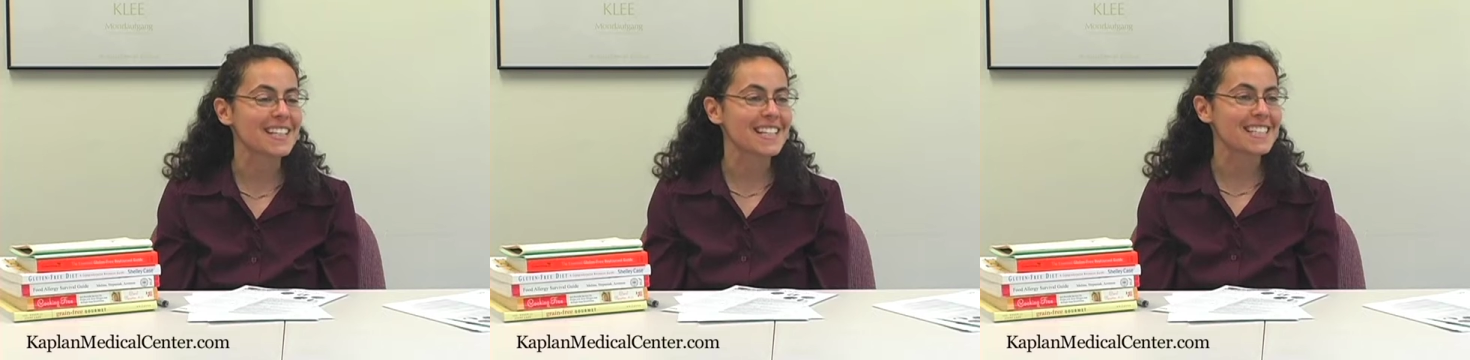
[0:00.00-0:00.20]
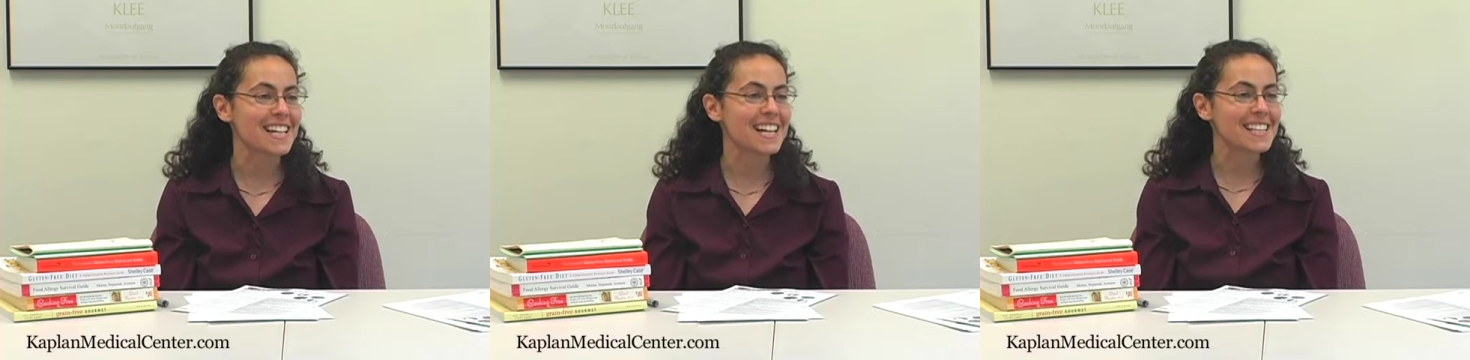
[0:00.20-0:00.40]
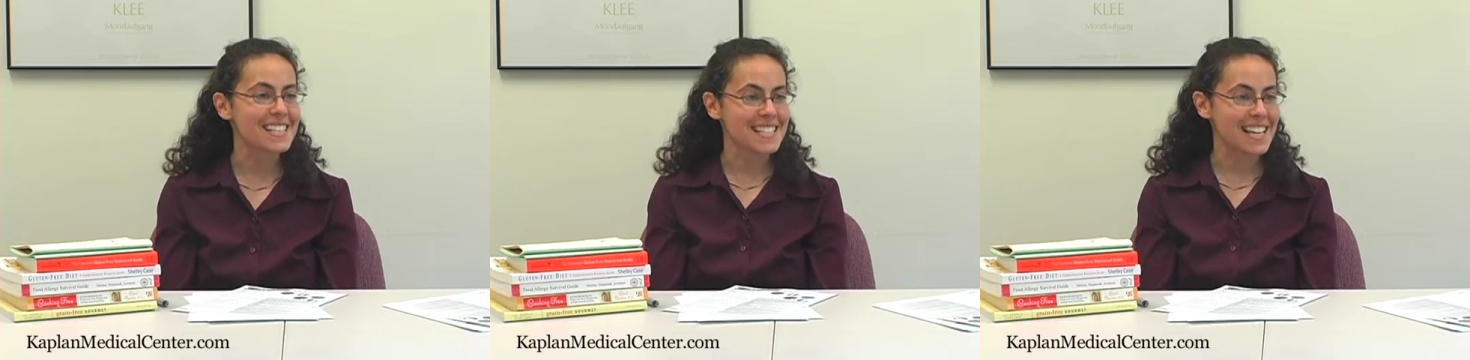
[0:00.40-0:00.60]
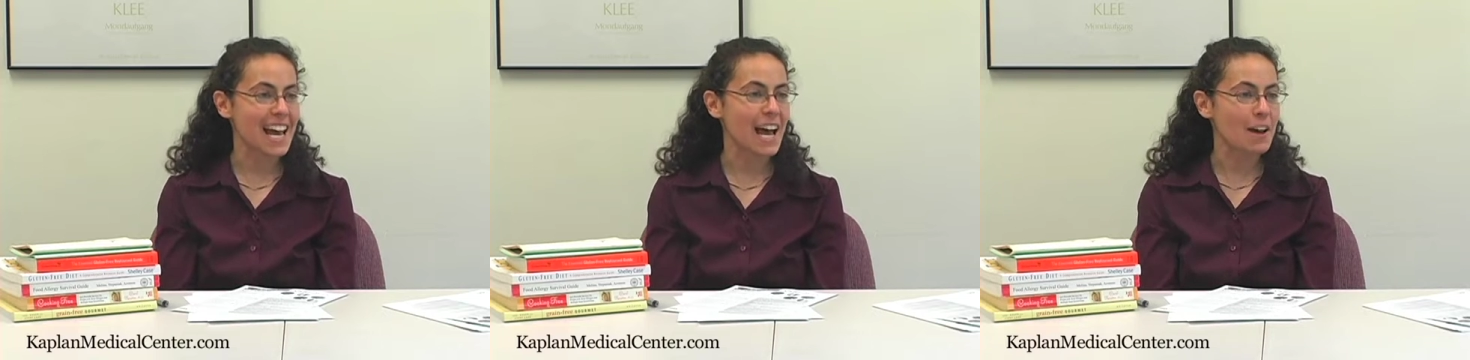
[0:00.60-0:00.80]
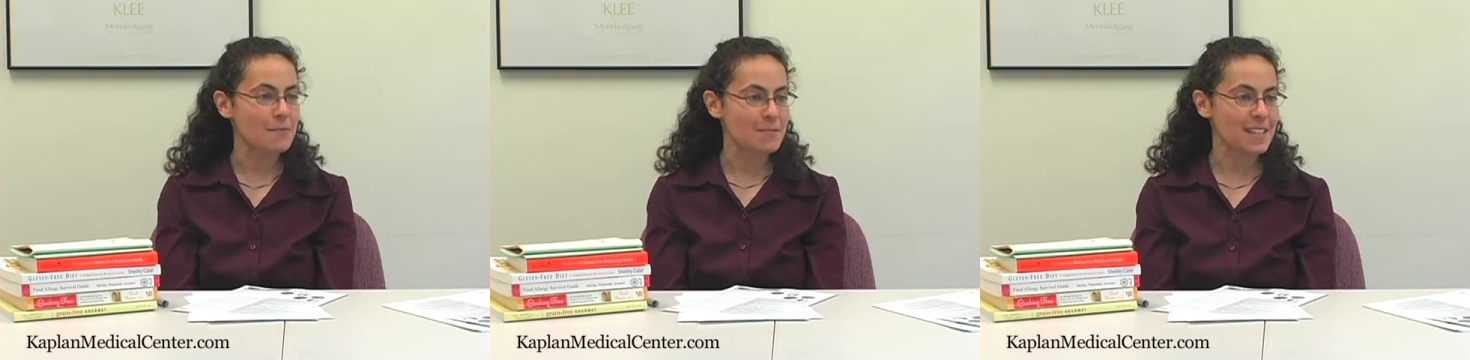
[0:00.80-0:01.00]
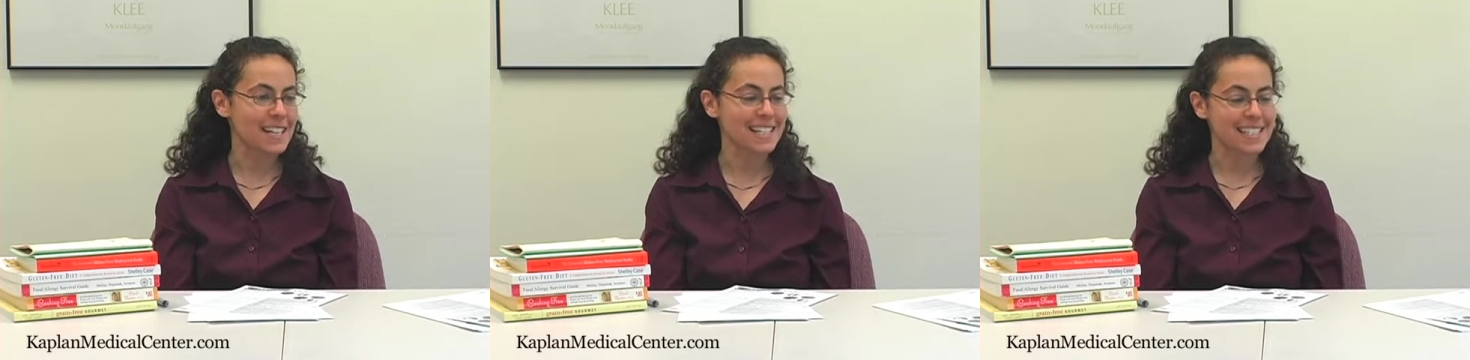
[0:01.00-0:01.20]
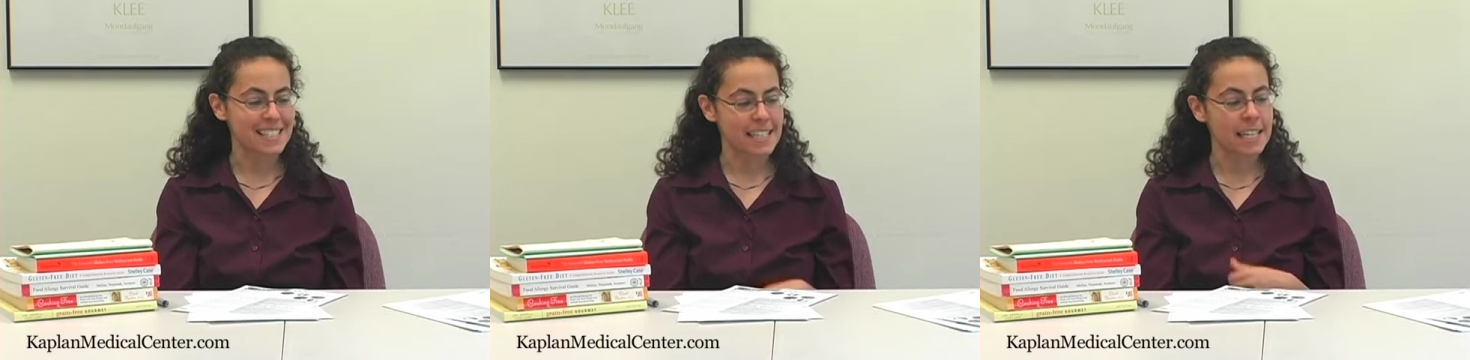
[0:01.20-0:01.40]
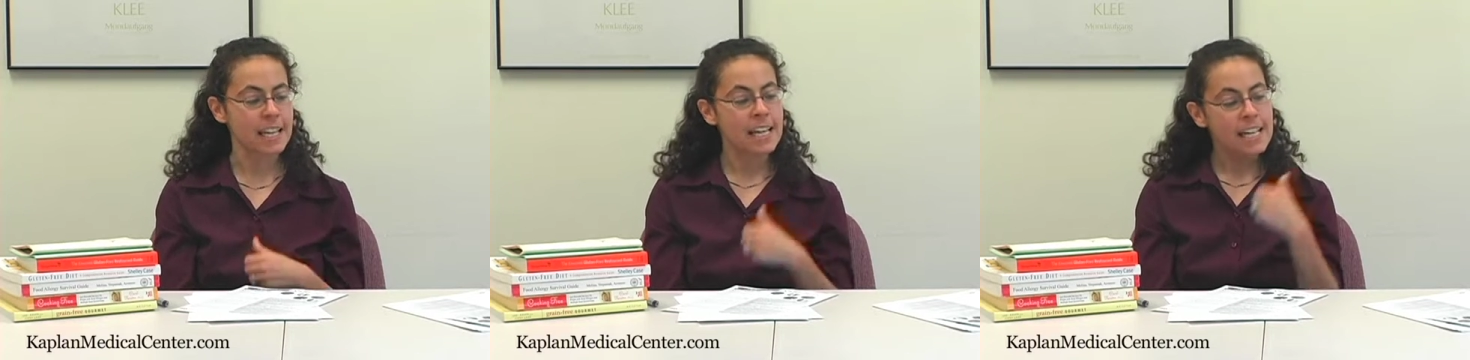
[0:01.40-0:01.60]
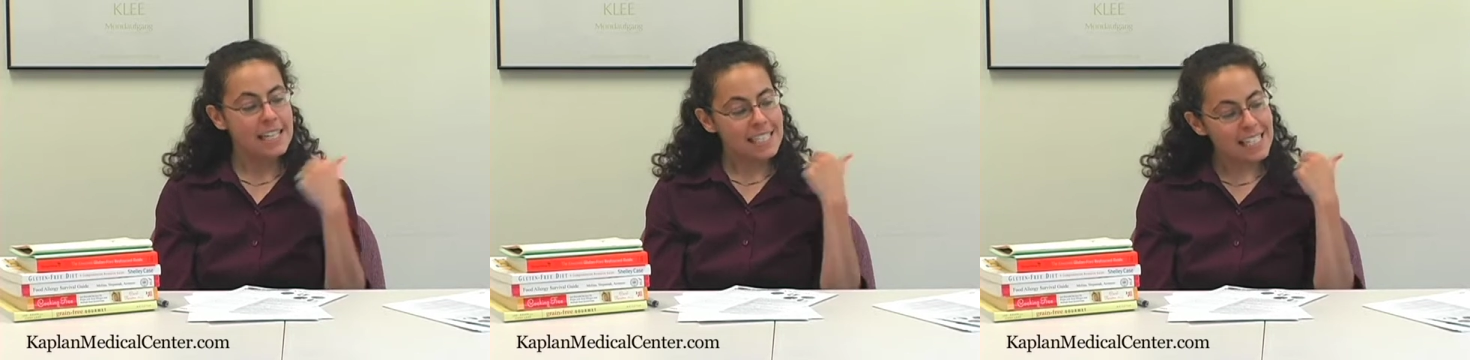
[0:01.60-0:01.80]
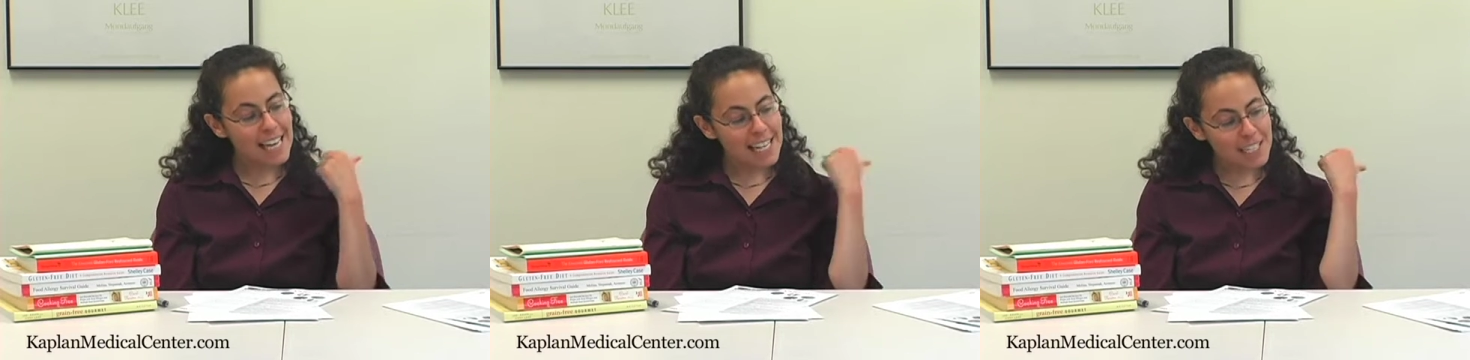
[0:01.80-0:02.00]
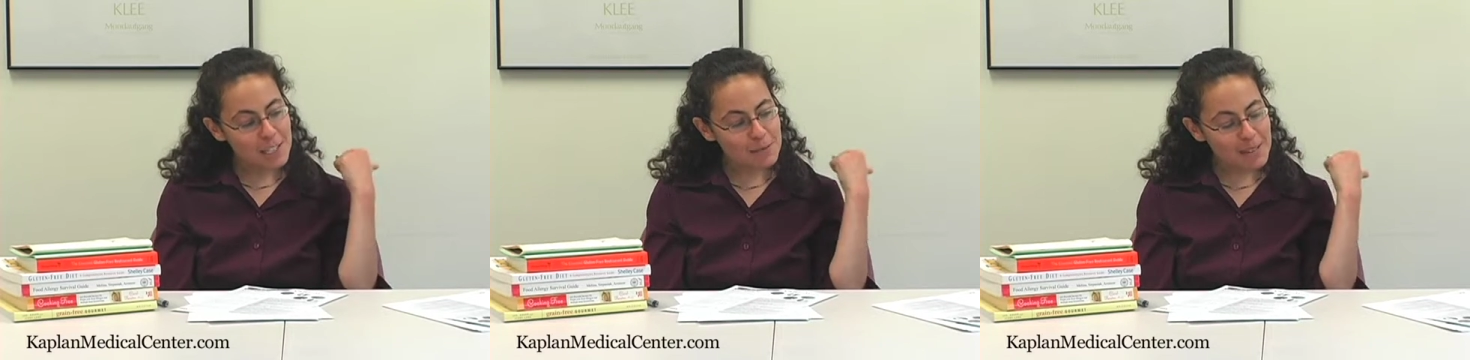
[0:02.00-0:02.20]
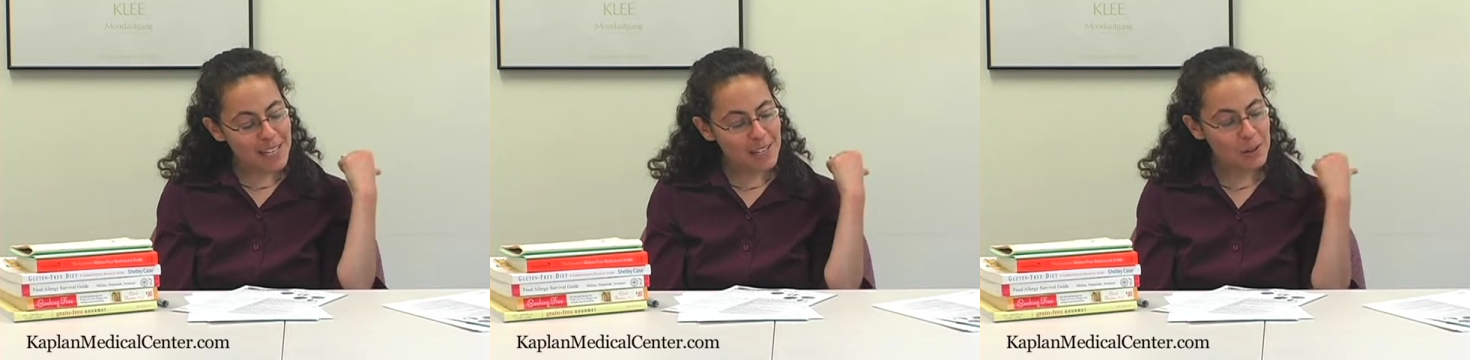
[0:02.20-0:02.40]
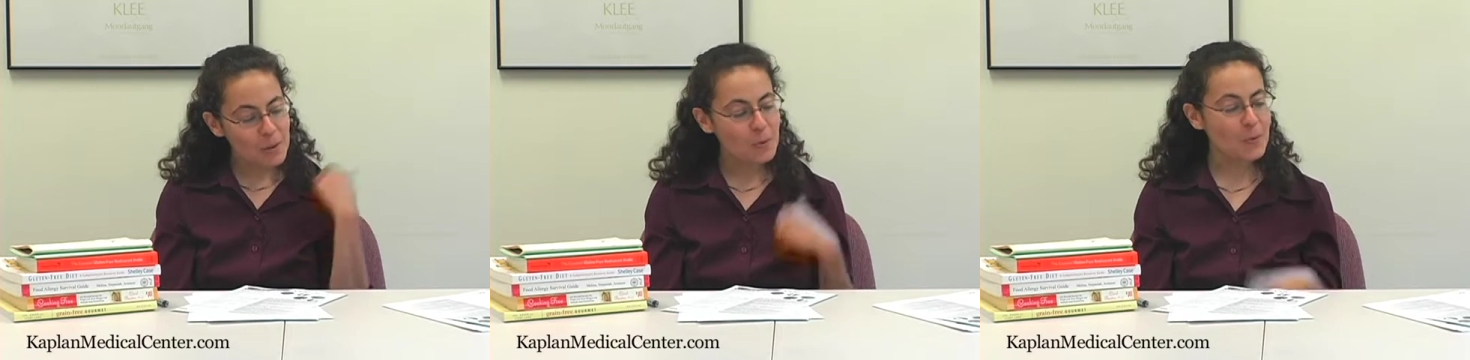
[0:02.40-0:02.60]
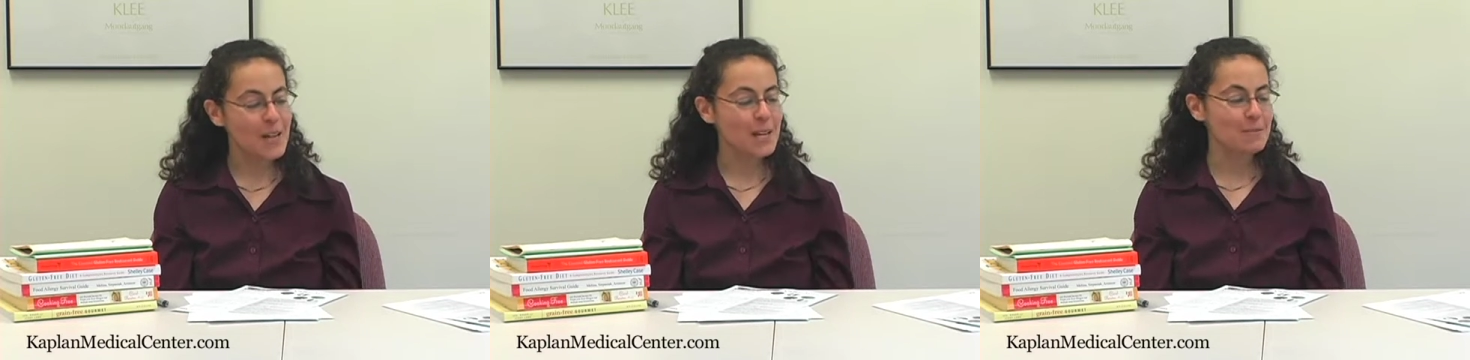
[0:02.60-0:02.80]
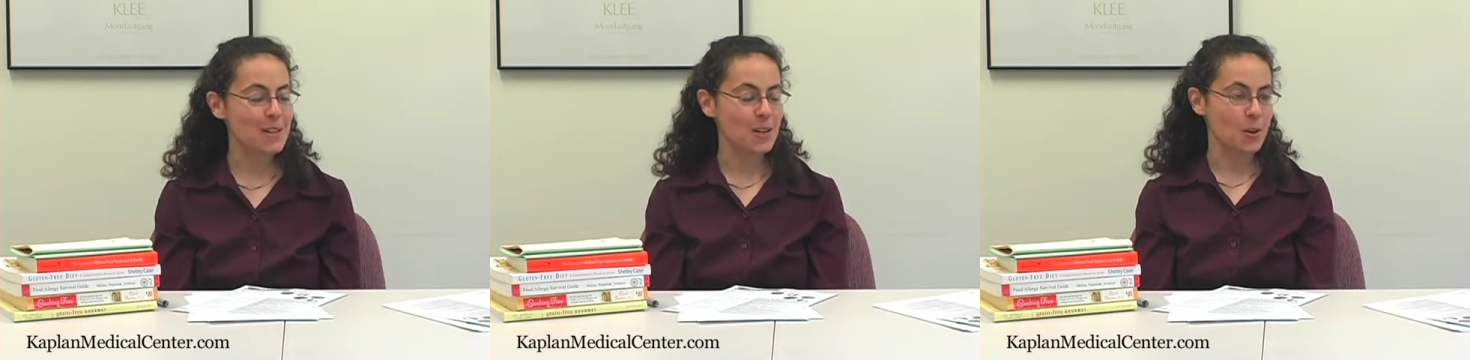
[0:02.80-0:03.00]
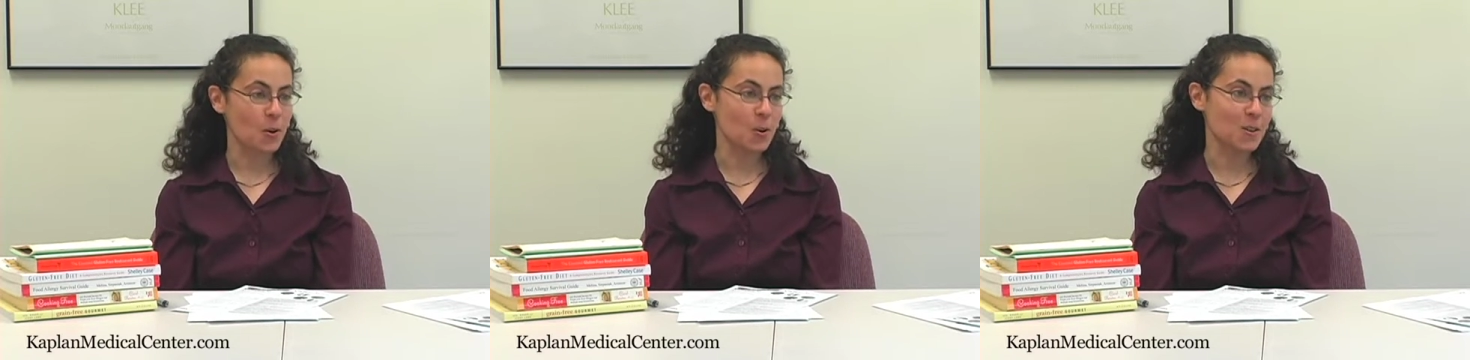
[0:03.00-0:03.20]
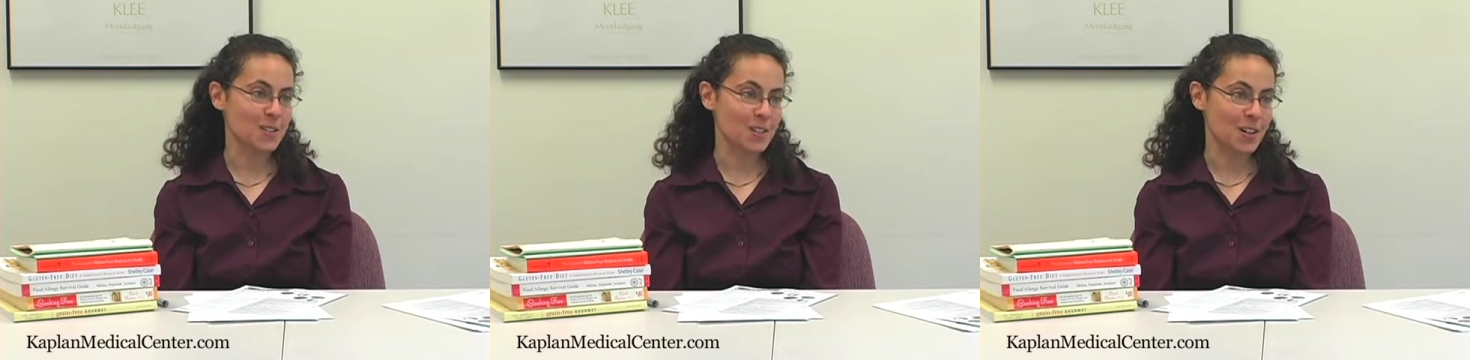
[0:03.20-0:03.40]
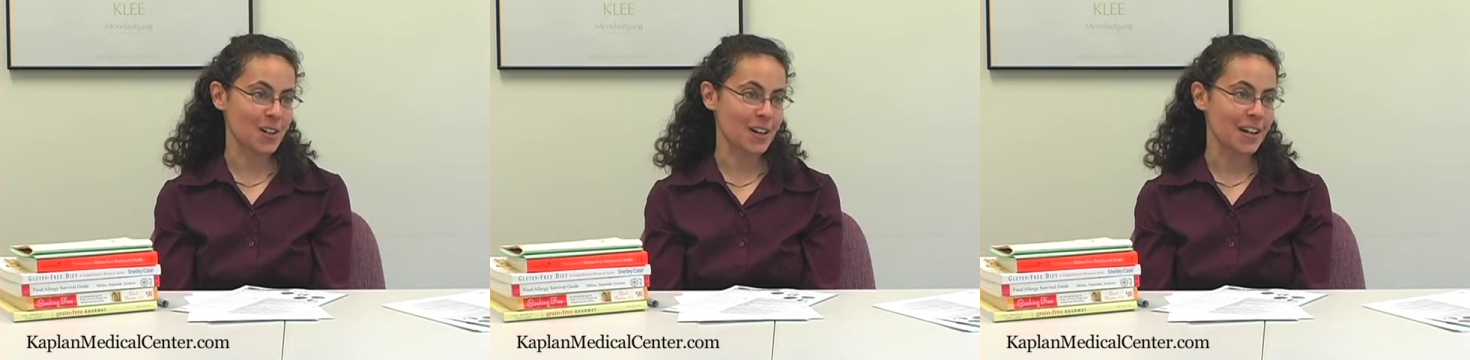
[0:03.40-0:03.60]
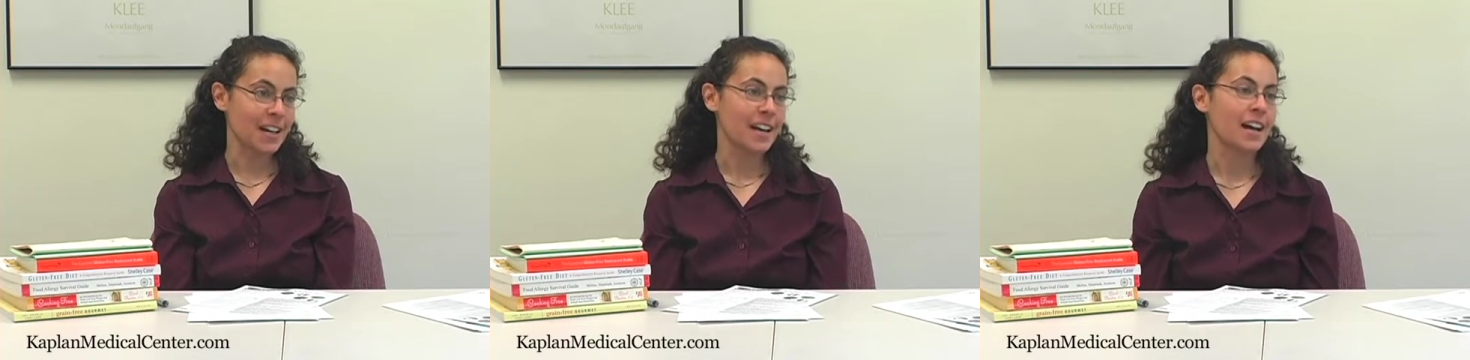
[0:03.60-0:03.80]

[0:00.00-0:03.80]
that tends to have things that tend to be a wee bit older.